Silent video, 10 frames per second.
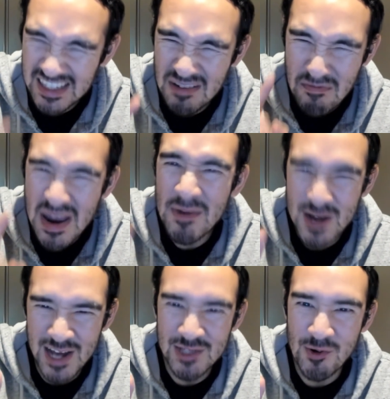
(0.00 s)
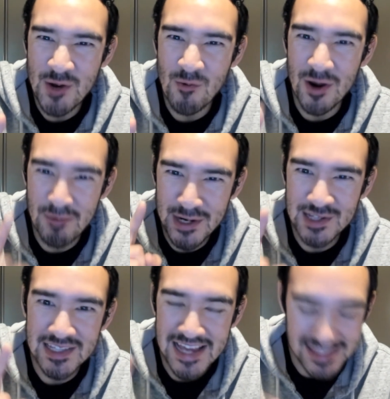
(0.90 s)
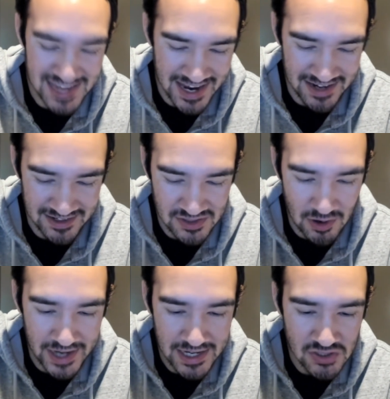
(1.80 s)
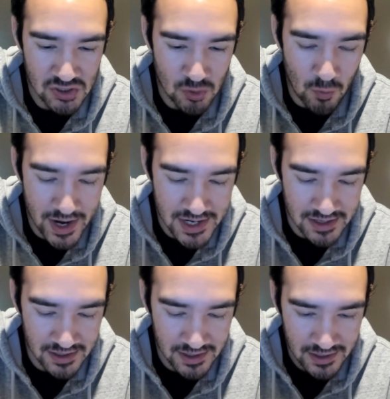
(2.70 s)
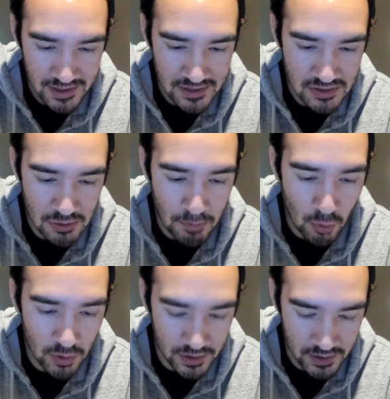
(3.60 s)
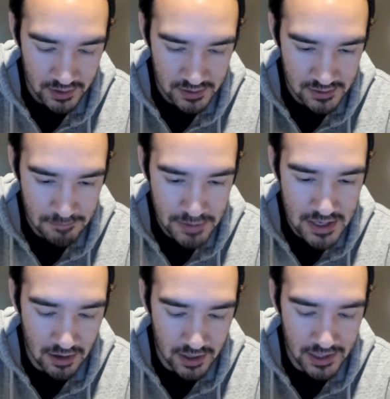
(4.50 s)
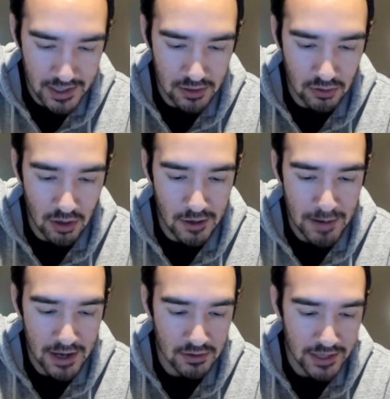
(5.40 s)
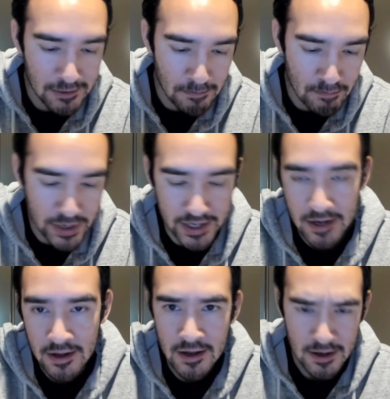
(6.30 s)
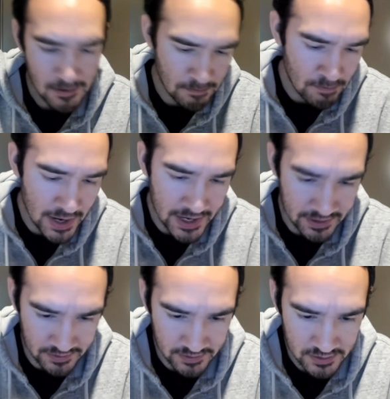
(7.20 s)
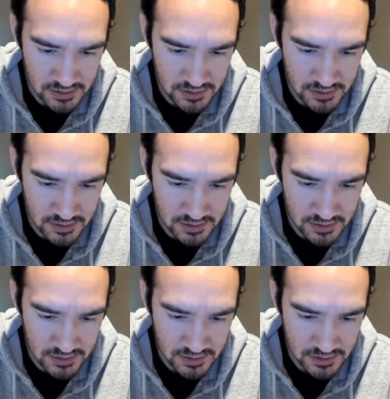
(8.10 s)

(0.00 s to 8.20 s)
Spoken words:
Maybe not 21 because of that 10. So I guess 20 is the board to be on in a long pattern like Big Ben.